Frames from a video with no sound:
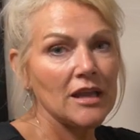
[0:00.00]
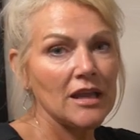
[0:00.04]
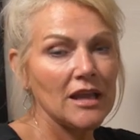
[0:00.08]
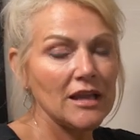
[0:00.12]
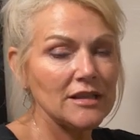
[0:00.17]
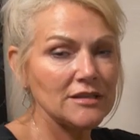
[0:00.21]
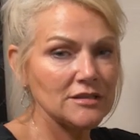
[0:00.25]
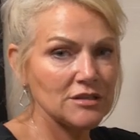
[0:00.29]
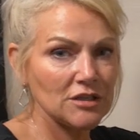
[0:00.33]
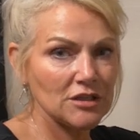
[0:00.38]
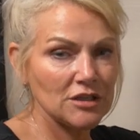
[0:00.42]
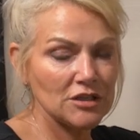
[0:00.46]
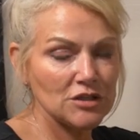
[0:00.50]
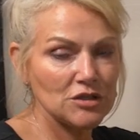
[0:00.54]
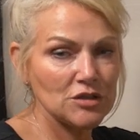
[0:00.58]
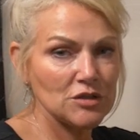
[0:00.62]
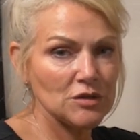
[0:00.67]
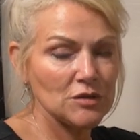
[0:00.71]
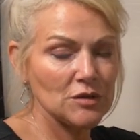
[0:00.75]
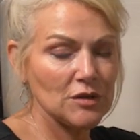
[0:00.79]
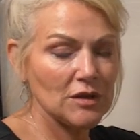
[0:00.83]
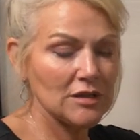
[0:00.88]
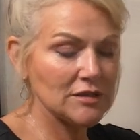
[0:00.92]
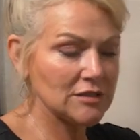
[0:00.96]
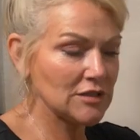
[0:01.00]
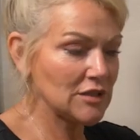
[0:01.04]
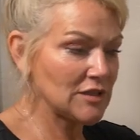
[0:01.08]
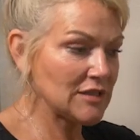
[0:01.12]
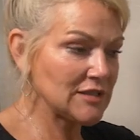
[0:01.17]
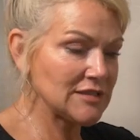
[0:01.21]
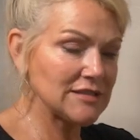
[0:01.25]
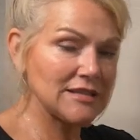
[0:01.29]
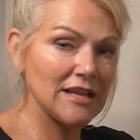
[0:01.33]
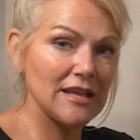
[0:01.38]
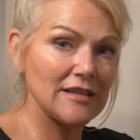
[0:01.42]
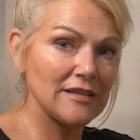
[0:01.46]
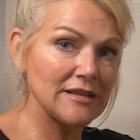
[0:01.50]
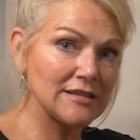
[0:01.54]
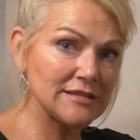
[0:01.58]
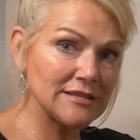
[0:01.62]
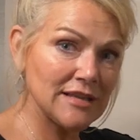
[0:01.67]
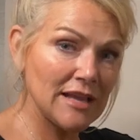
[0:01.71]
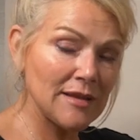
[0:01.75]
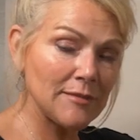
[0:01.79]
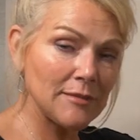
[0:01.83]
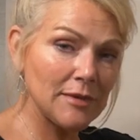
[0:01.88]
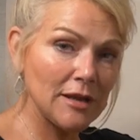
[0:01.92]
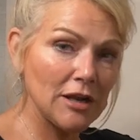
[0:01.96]
It's going to stay in the
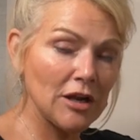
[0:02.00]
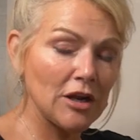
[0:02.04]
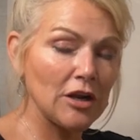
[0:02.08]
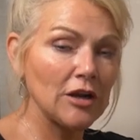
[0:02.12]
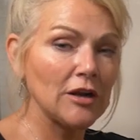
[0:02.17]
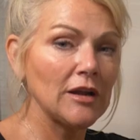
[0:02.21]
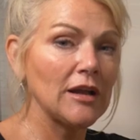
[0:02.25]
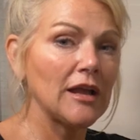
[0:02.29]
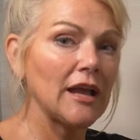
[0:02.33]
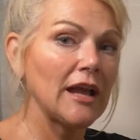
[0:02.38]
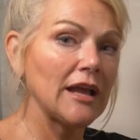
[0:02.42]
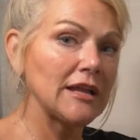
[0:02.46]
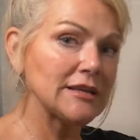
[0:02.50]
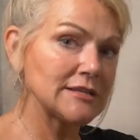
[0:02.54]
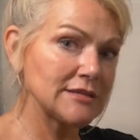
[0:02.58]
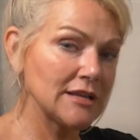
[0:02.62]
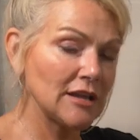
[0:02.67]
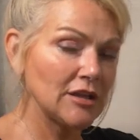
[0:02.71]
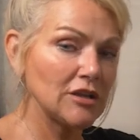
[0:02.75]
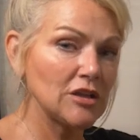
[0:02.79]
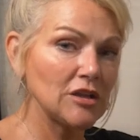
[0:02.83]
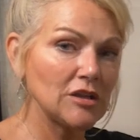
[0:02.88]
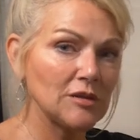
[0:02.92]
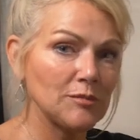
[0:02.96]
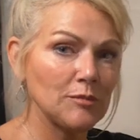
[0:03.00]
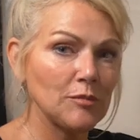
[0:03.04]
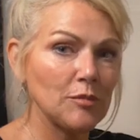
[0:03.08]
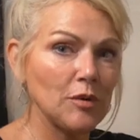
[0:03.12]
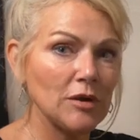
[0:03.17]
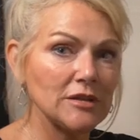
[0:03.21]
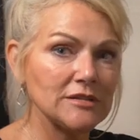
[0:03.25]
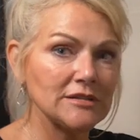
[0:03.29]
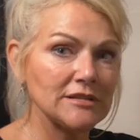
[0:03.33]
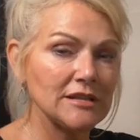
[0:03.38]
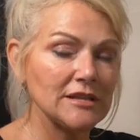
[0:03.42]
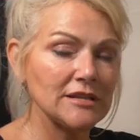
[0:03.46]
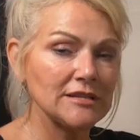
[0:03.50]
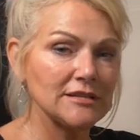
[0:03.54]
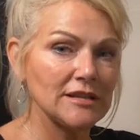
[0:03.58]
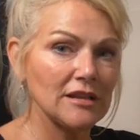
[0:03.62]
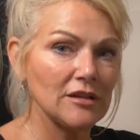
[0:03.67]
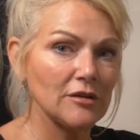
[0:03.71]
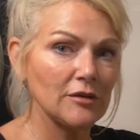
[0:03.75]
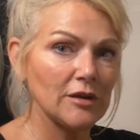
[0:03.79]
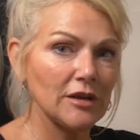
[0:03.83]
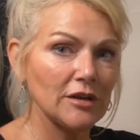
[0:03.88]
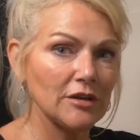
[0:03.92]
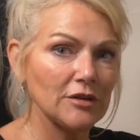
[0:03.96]
same gear until you press the
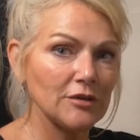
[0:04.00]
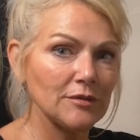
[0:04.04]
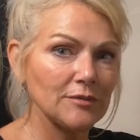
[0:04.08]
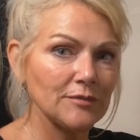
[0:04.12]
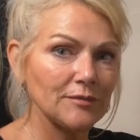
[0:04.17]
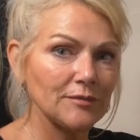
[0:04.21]
accelerator.